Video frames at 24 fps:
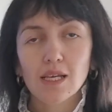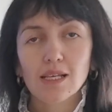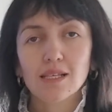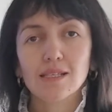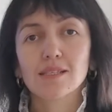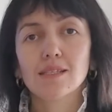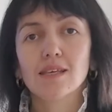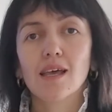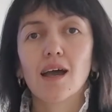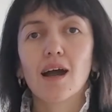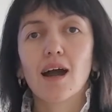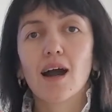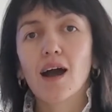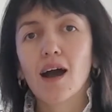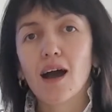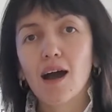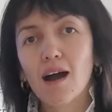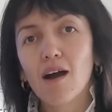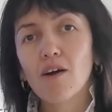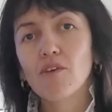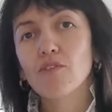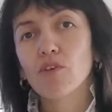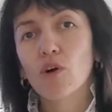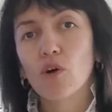the
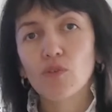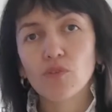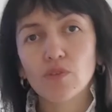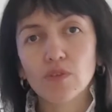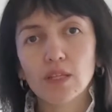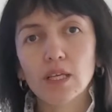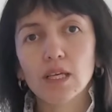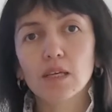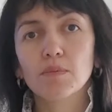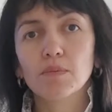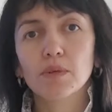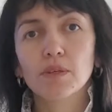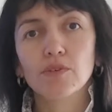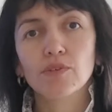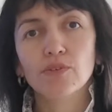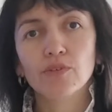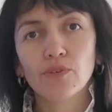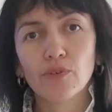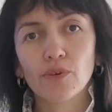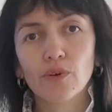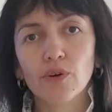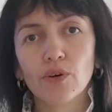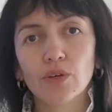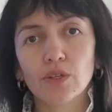half of labor
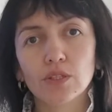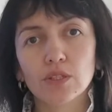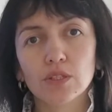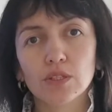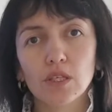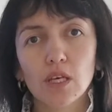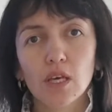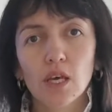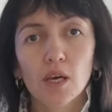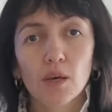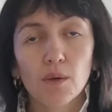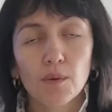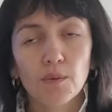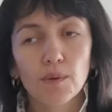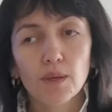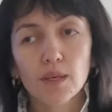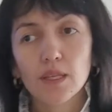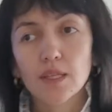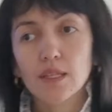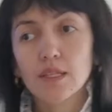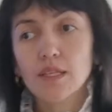force. We